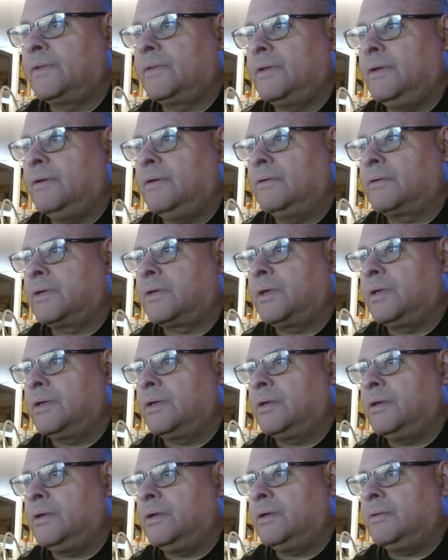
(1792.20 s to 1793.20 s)
Okay.
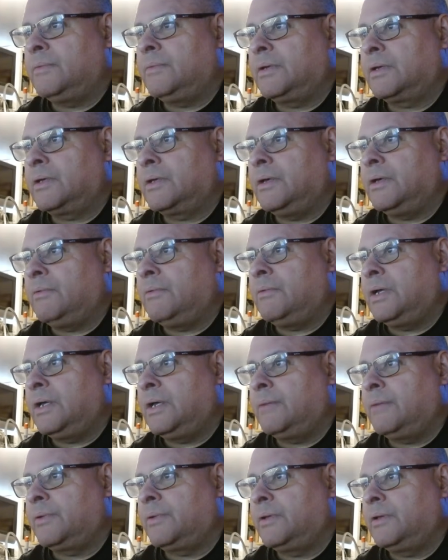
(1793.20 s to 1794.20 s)
Oh my god, what
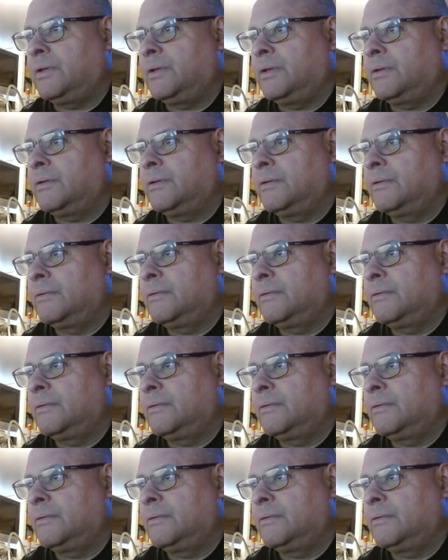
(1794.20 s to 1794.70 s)
happened here?